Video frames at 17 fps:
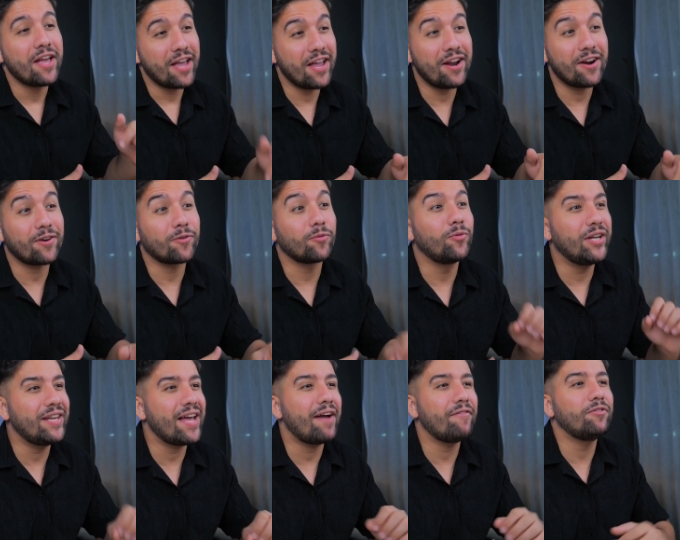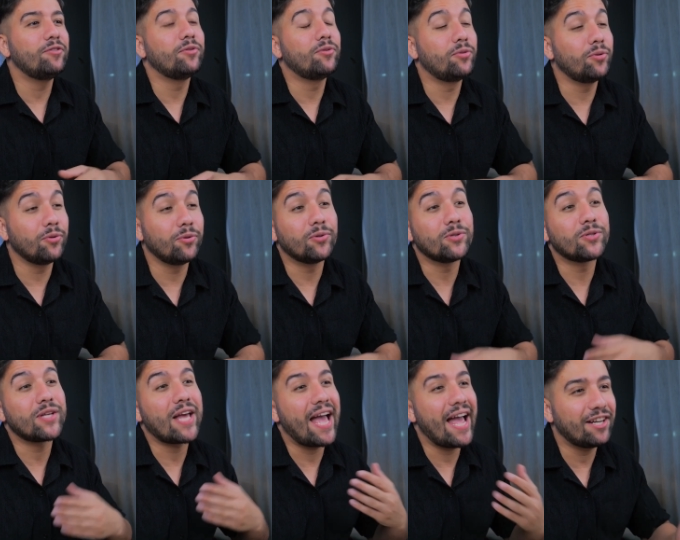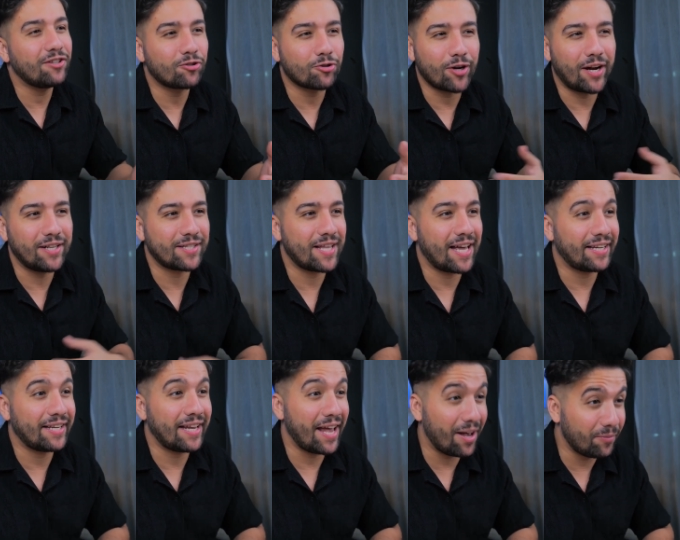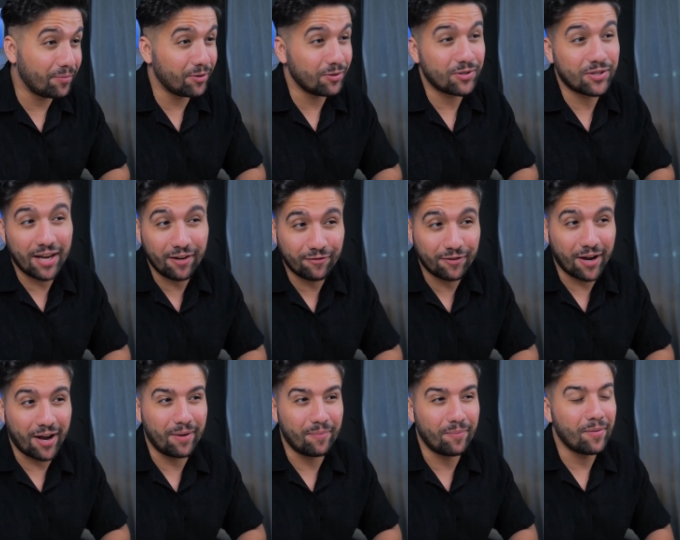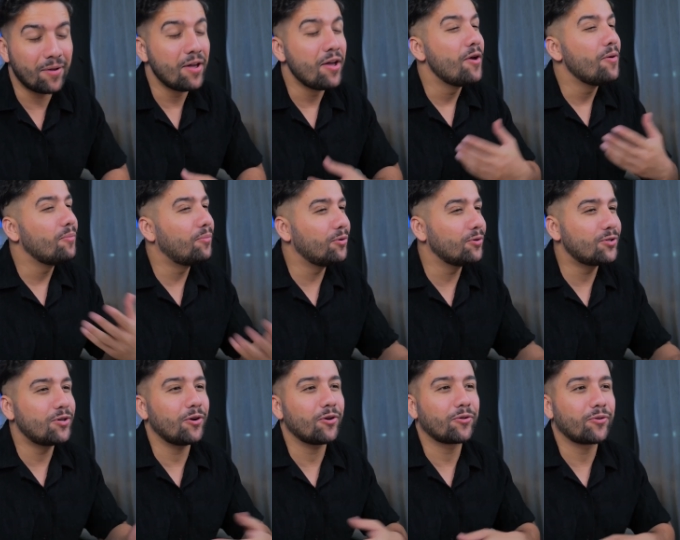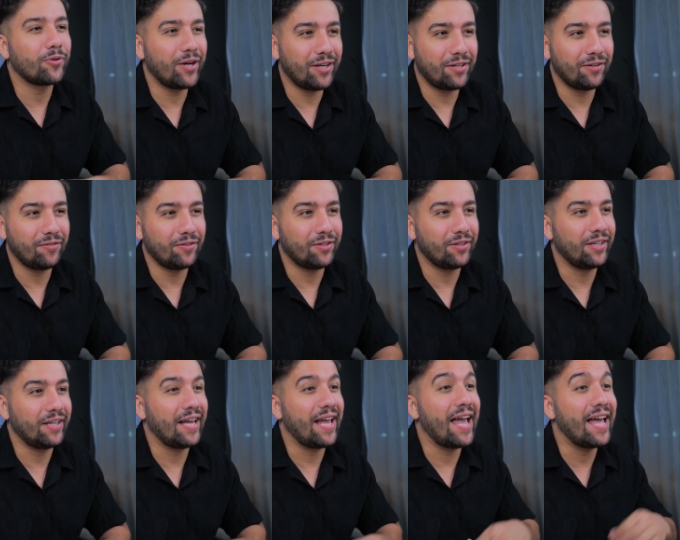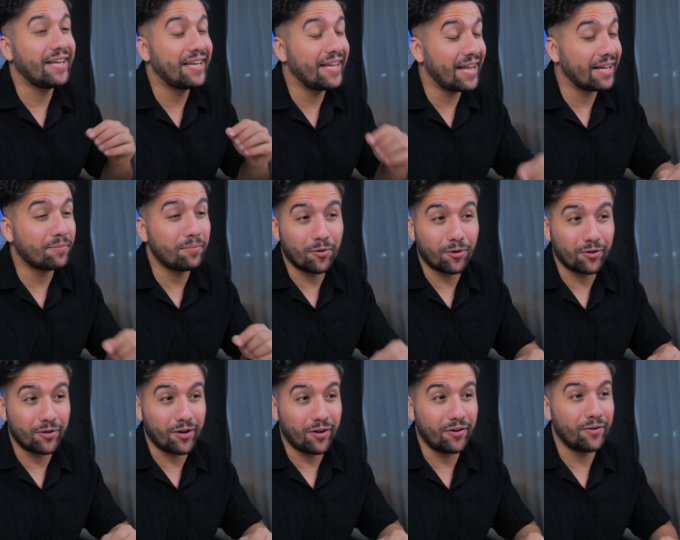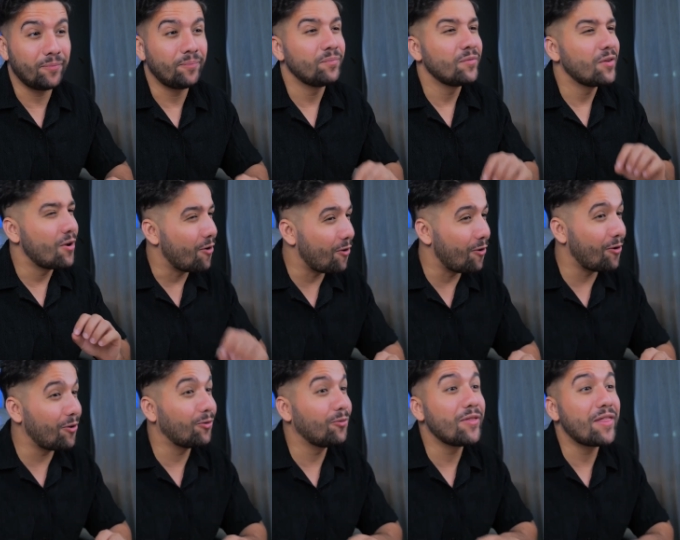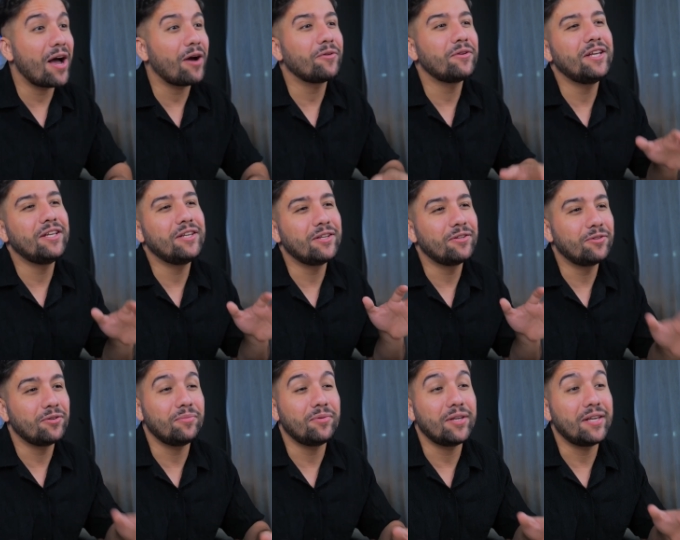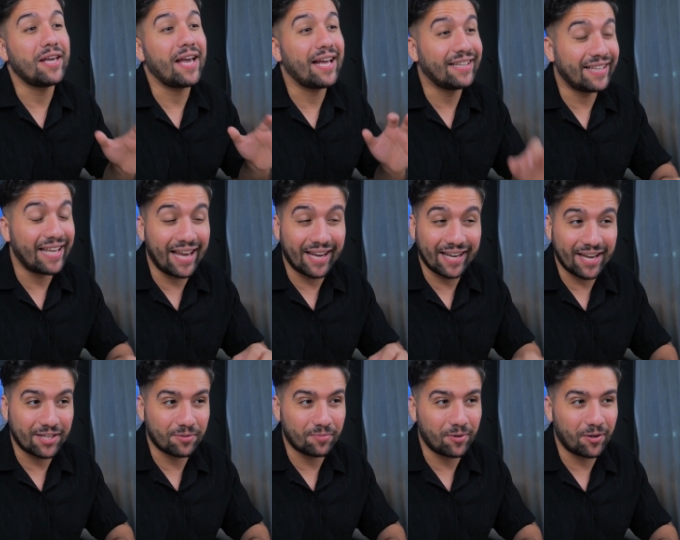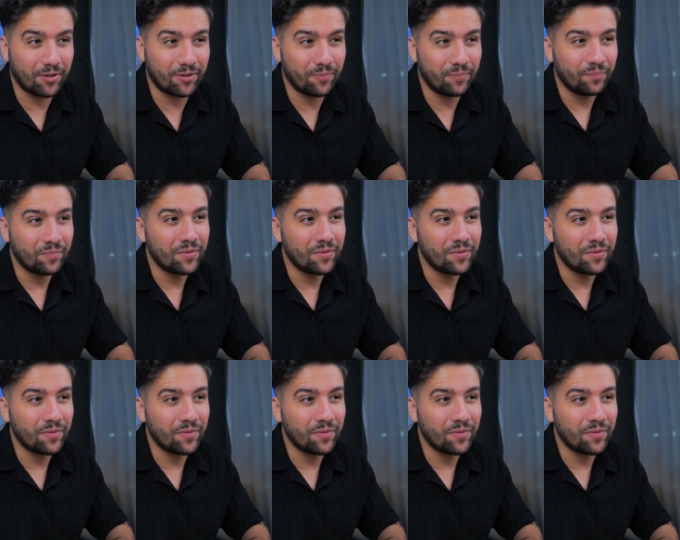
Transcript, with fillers: Here, we dive into tools and trends that help you save time, boost your creativity, and get more done, all without needing to be a tech expert.